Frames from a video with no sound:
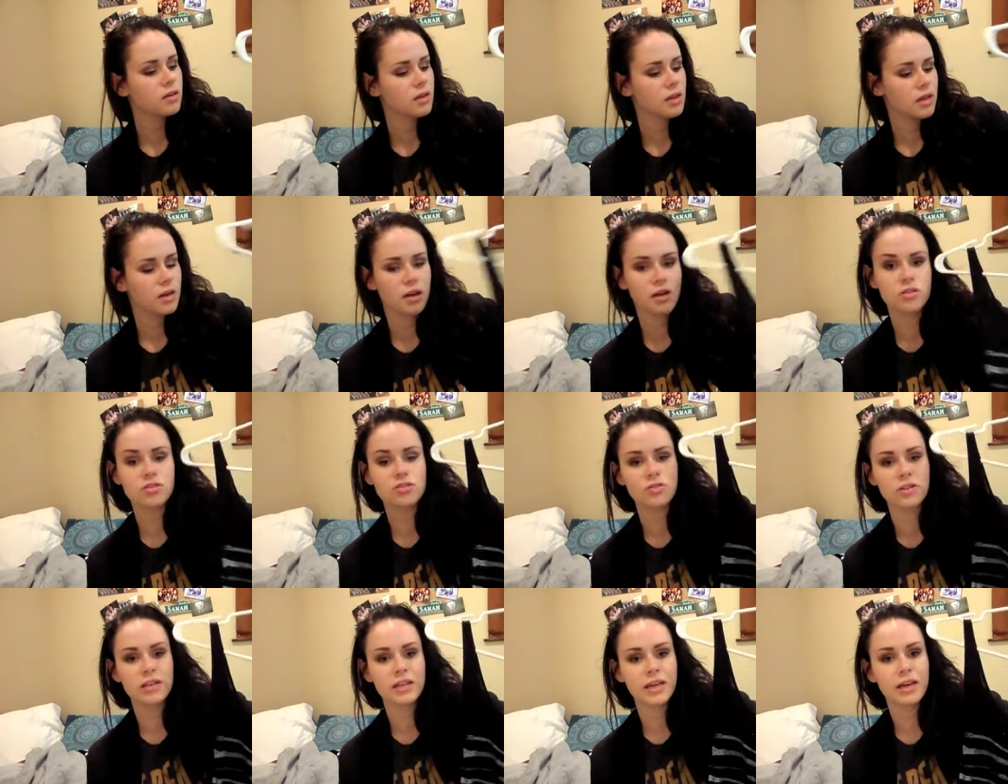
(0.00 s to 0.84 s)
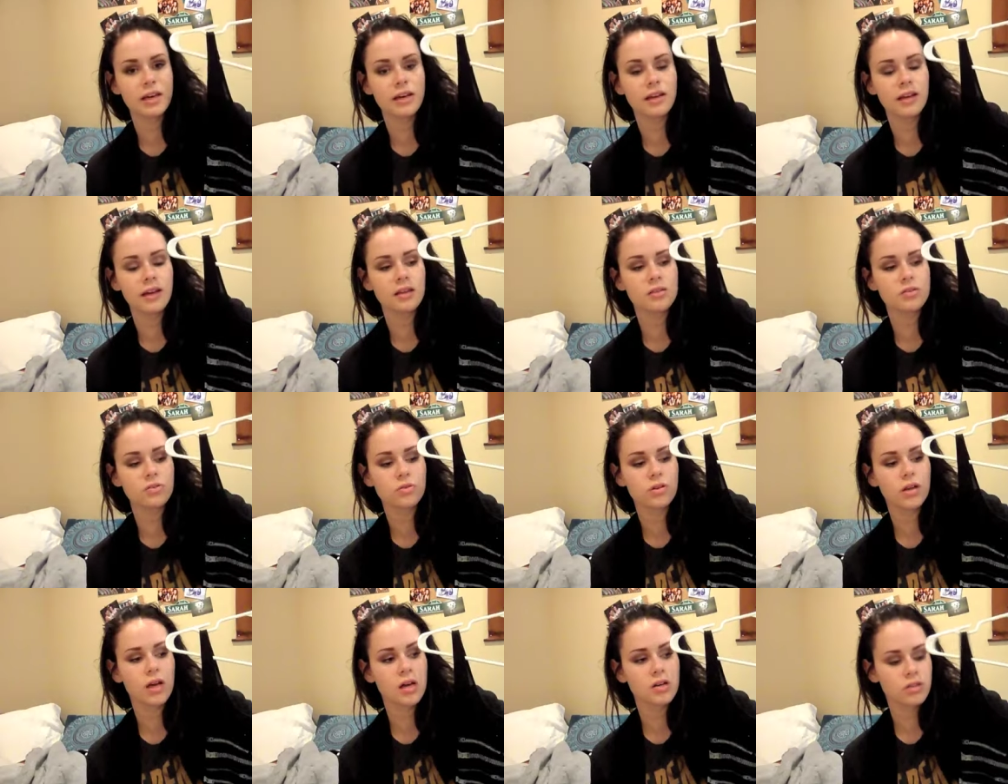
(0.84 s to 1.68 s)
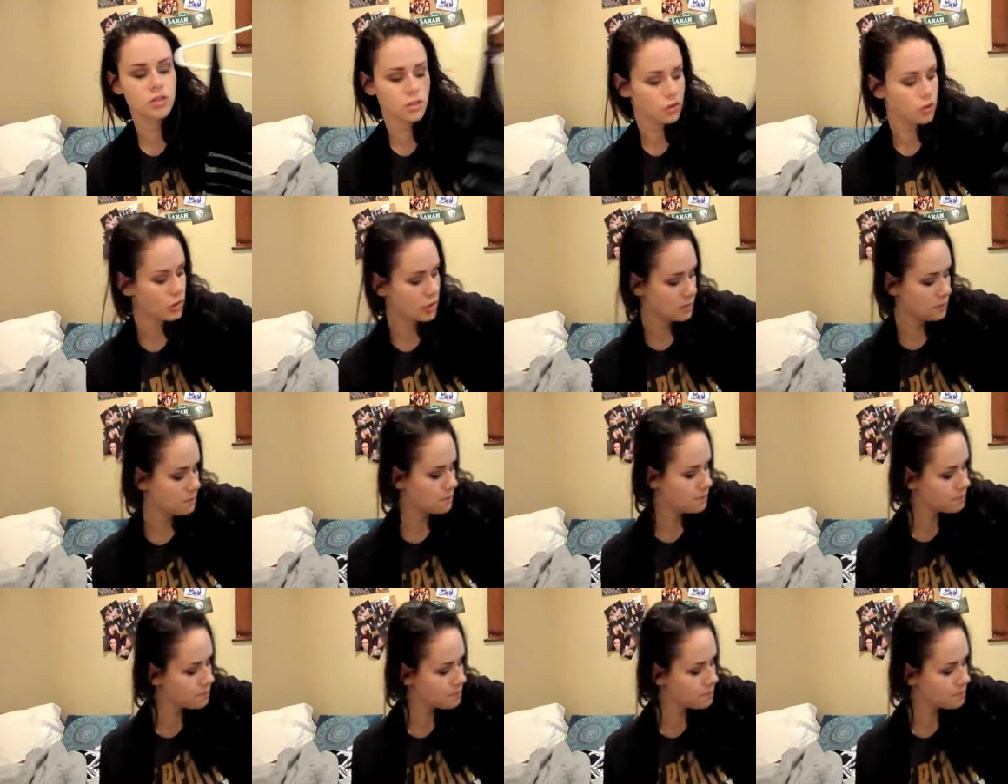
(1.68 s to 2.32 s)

in Australia, and so did Ashley Greene.